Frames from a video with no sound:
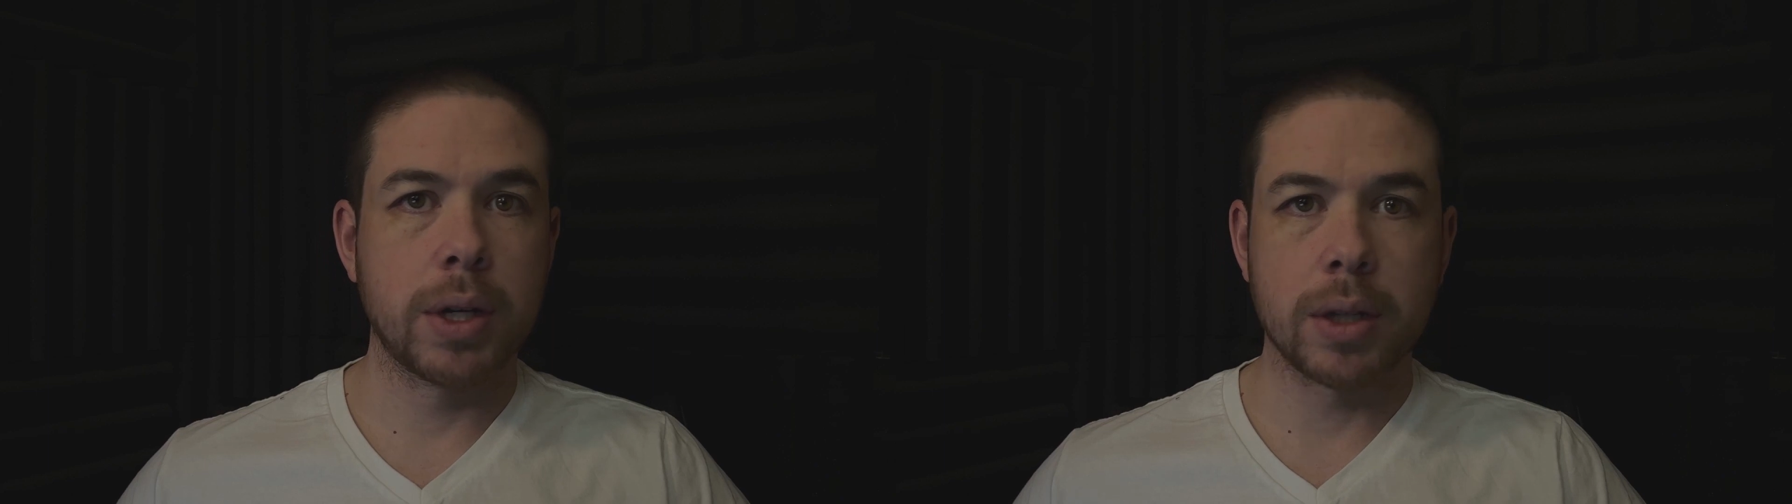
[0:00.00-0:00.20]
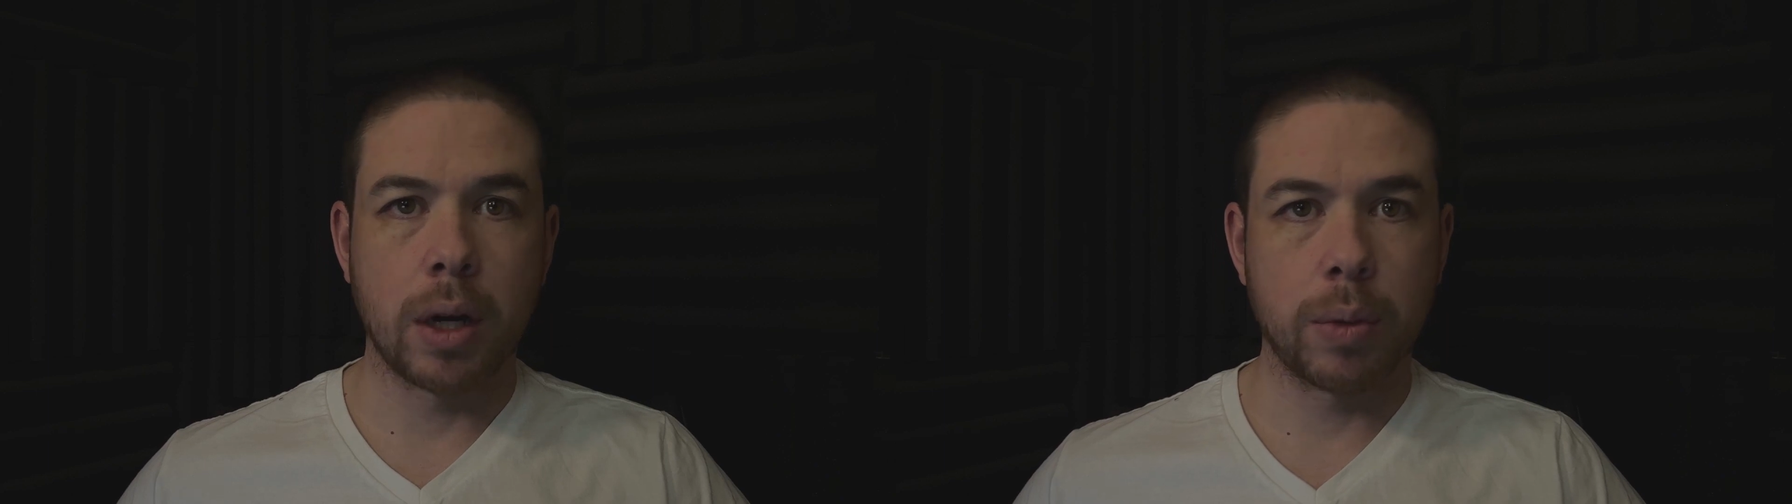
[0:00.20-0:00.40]

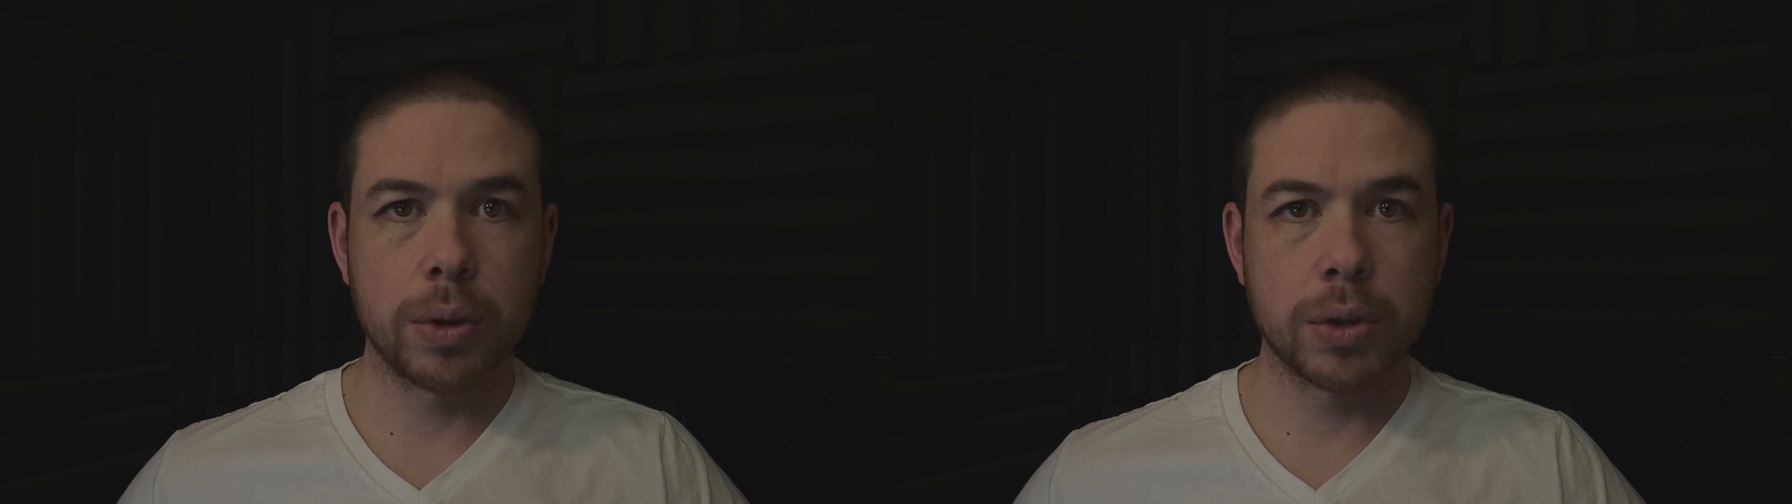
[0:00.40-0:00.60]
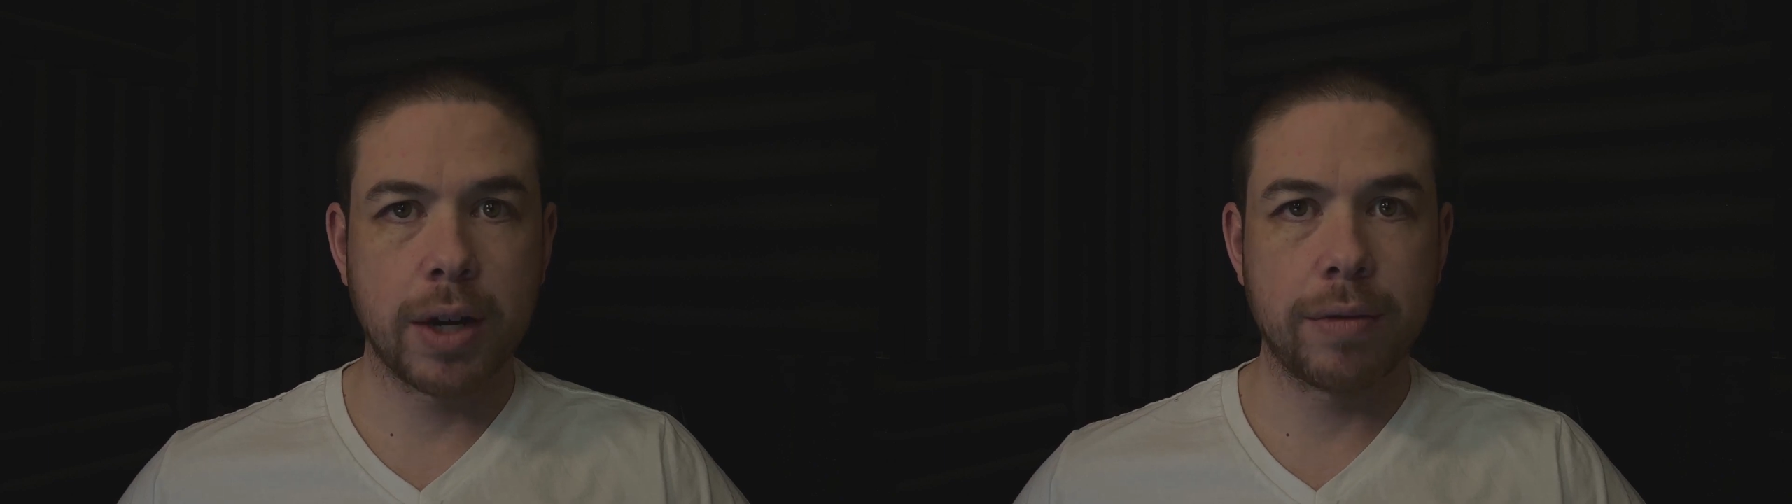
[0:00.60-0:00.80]
as all-wheel
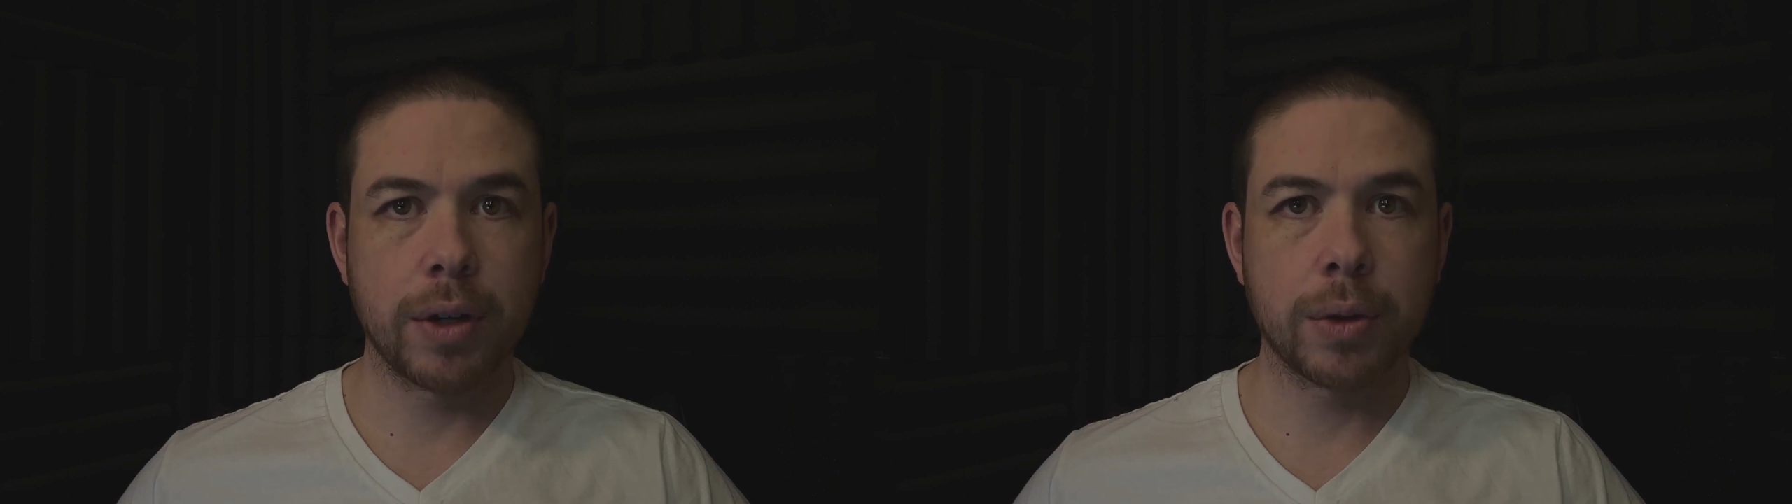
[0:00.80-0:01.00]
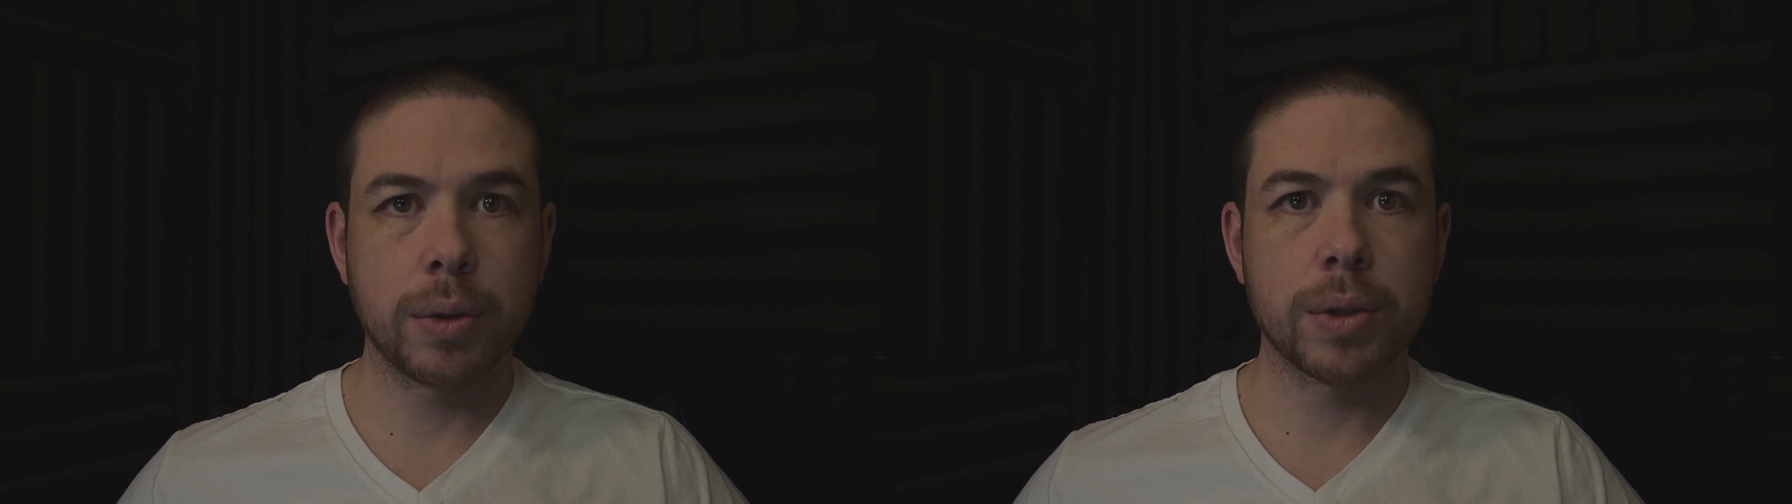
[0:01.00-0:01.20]
drive
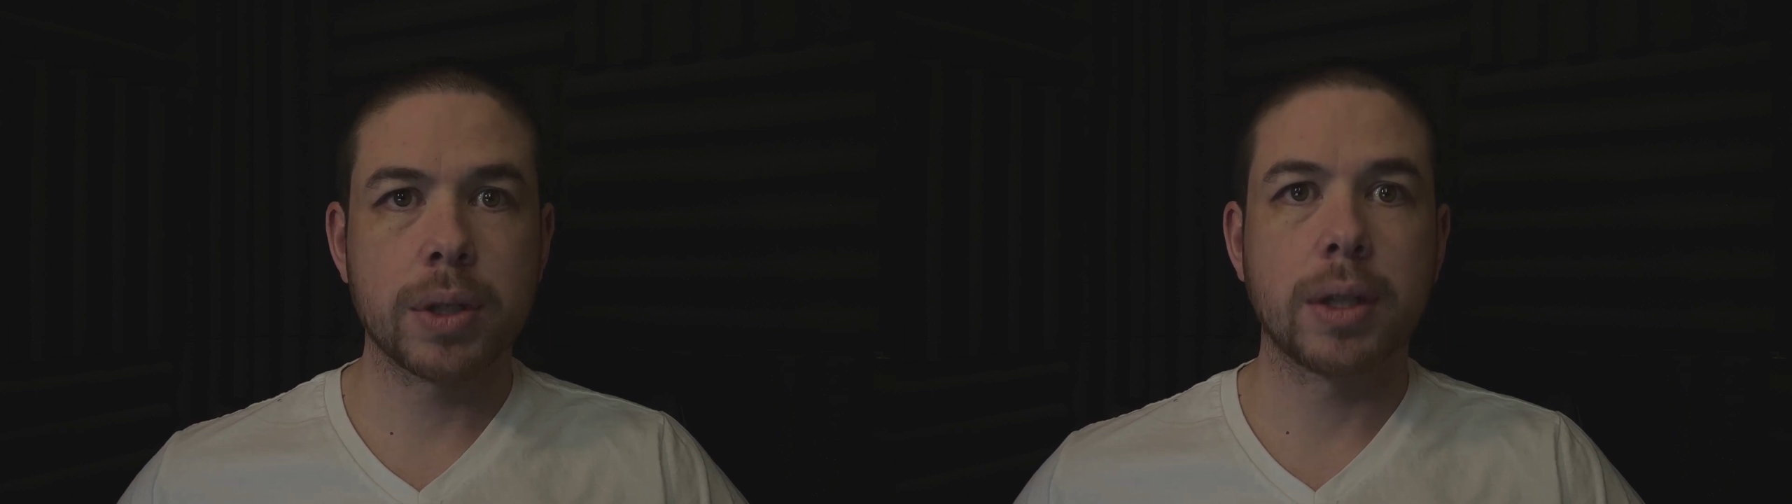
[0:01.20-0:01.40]
vehicles,